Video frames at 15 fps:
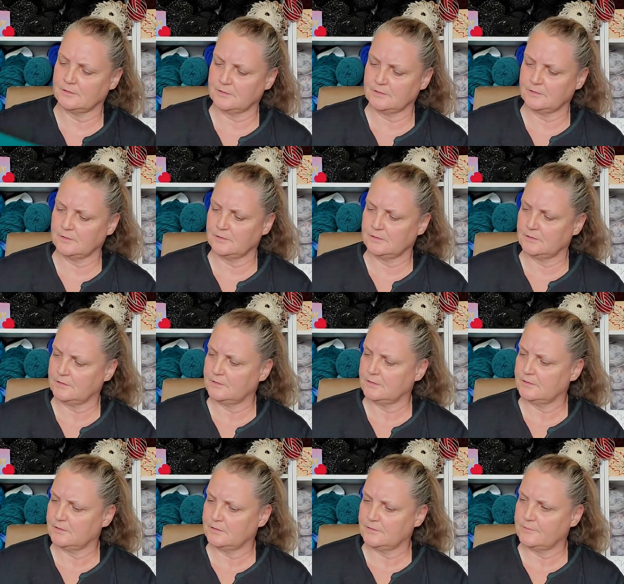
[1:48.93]

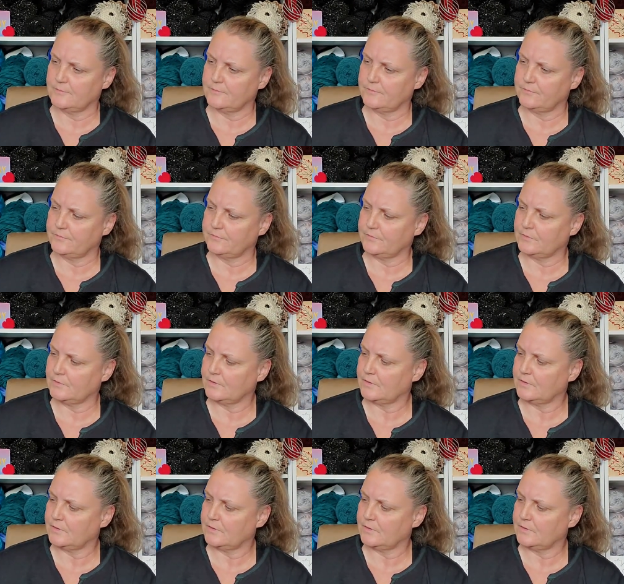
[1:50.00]
(silence)